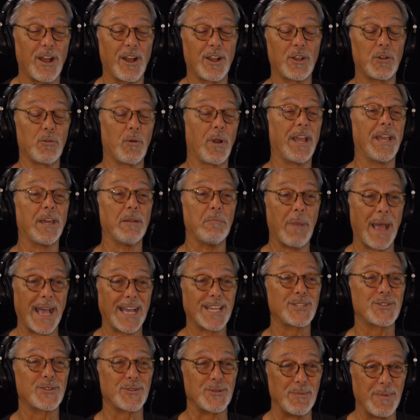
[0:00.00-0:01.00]
grand
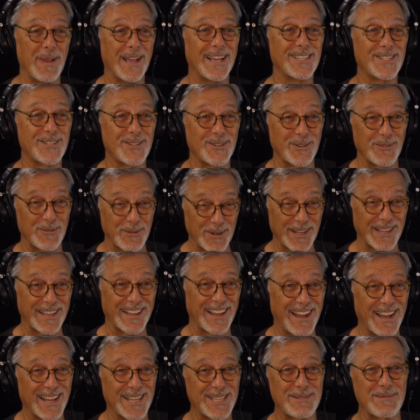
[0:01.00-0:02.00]
master, a really
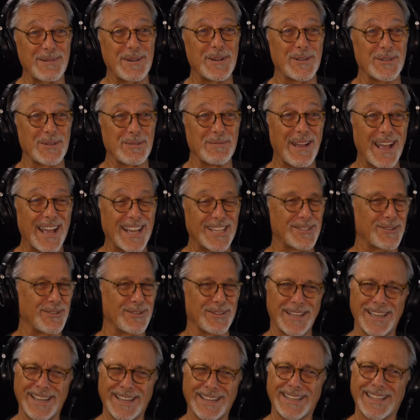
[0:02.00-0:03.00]
high spiritual master,
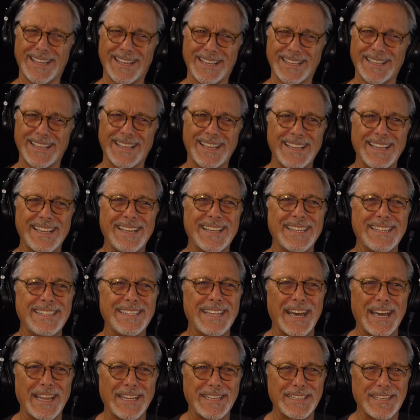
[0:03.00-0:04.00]
kind of like
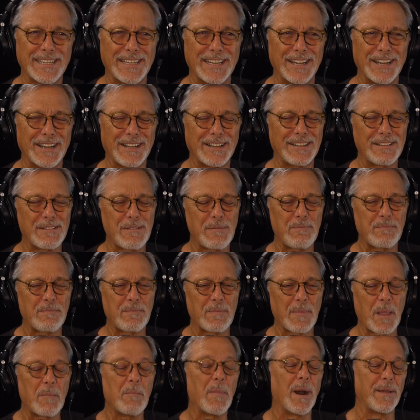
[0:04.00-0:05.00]
not.
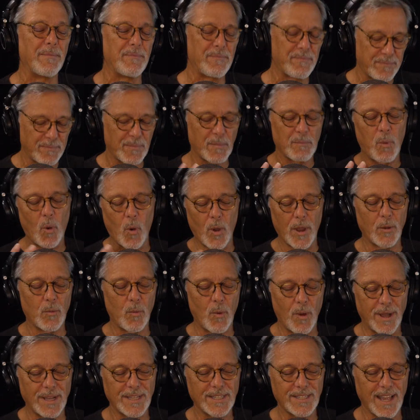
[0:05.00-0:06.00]
But point
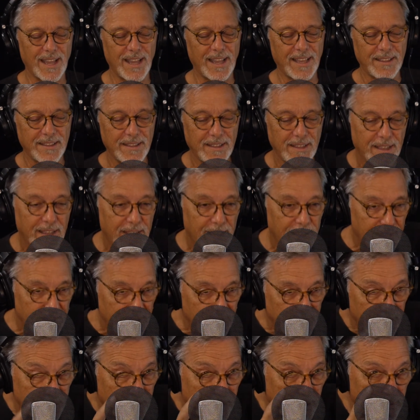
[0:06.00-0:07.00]
was, I
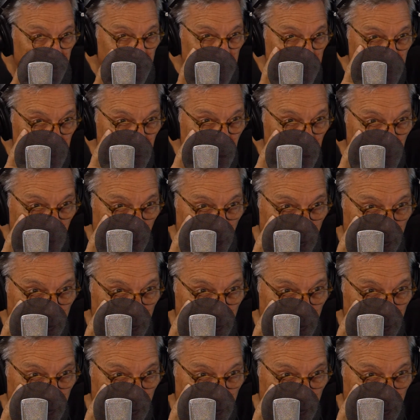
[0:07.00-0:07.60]
took my